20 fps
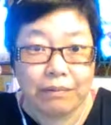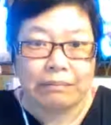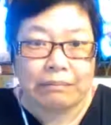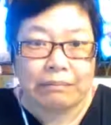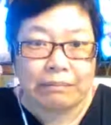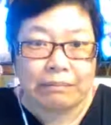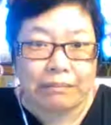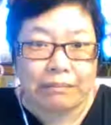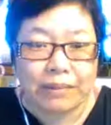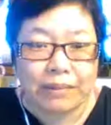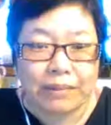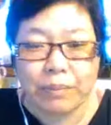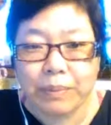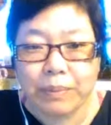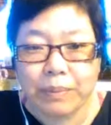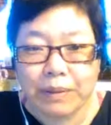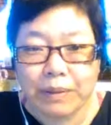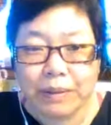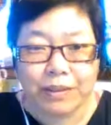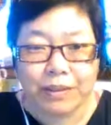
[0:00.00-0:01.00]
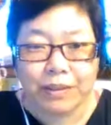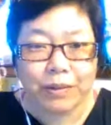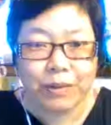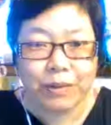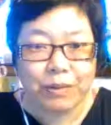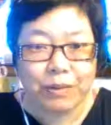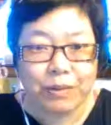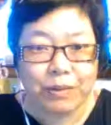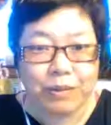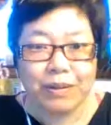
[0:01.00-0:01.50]
You're building your
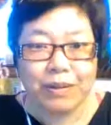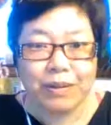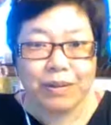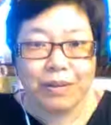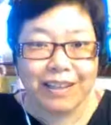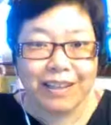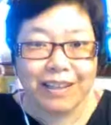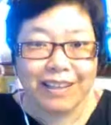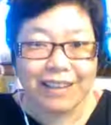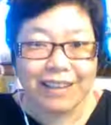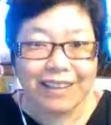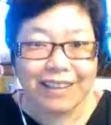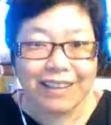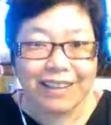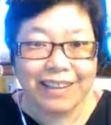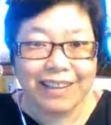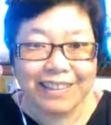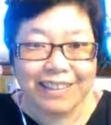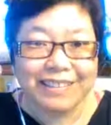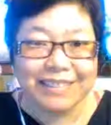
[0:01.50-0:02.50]
community inside of Minecraft,